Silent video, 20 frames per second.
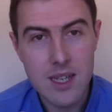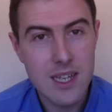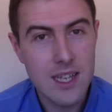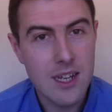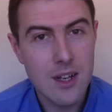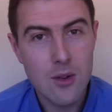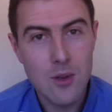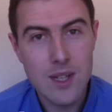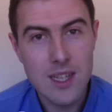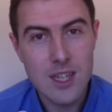you
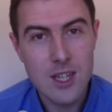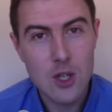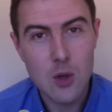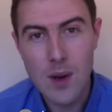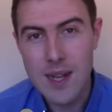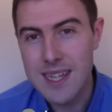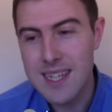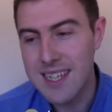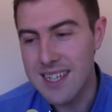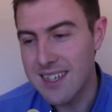know, in
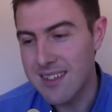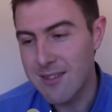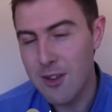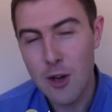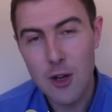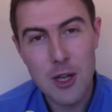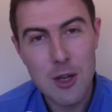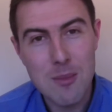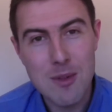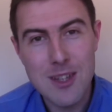20
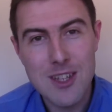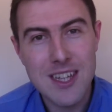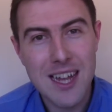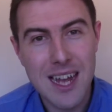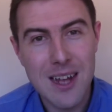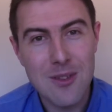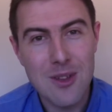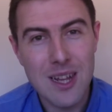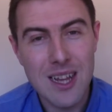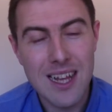documents
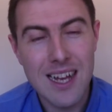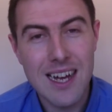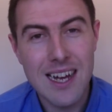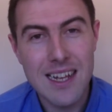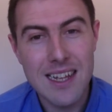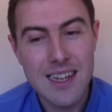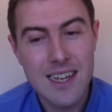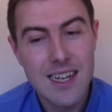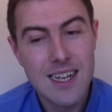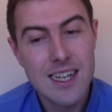down the
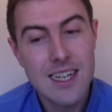line,